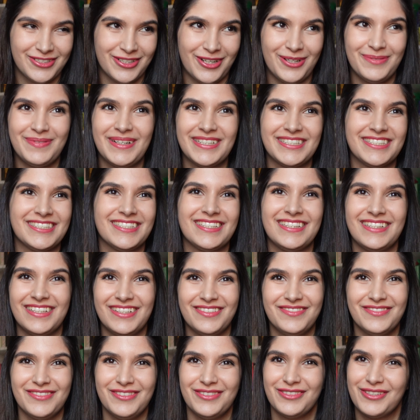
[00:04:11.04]
job. I just
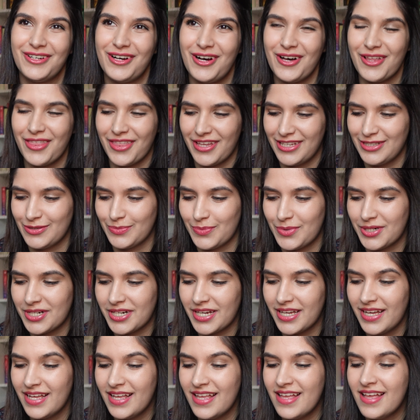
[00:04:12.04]
love to know how things
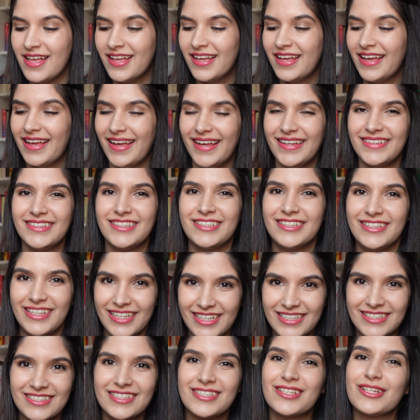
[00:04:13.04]
work. And
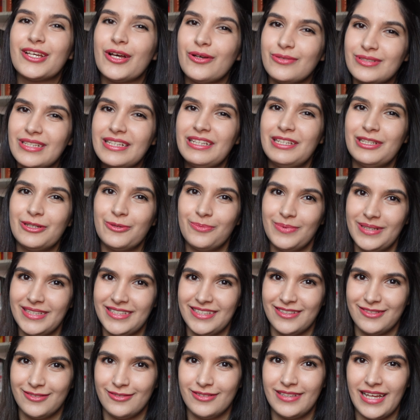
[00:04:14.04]
this goes a little
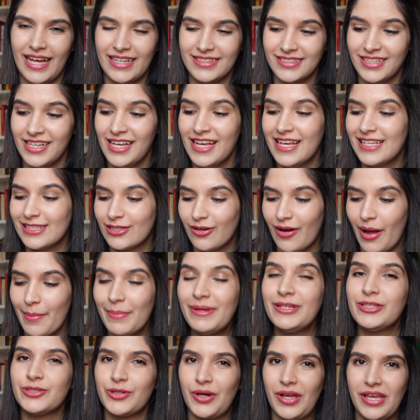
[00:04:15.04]
bit into that. So
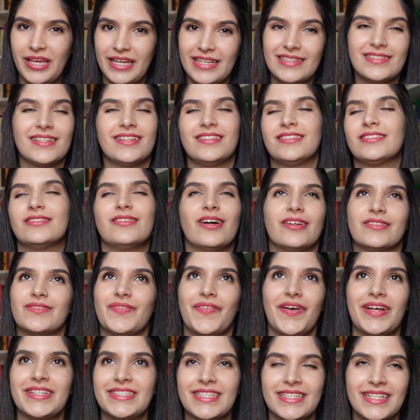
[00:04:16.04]
I'm enjoying it. It's not
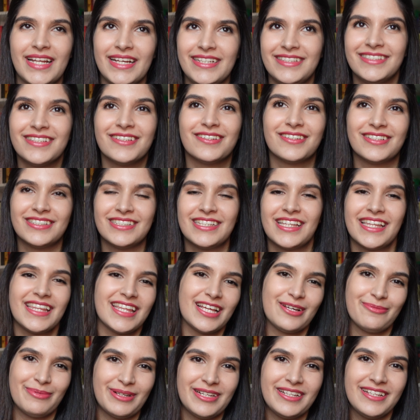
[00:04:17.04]
fascinating or
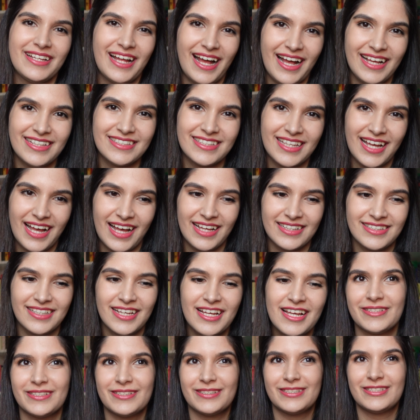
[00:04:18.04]
anything, but it has had
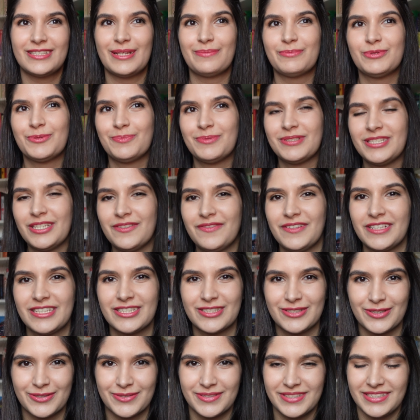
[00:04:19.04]
some specific
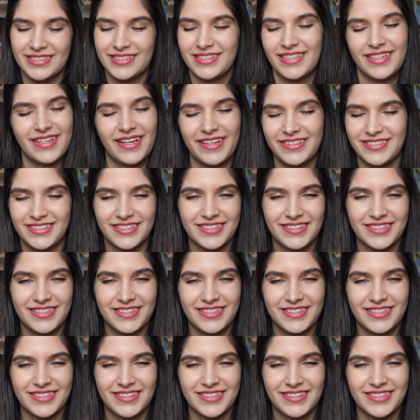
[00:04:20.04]
stories that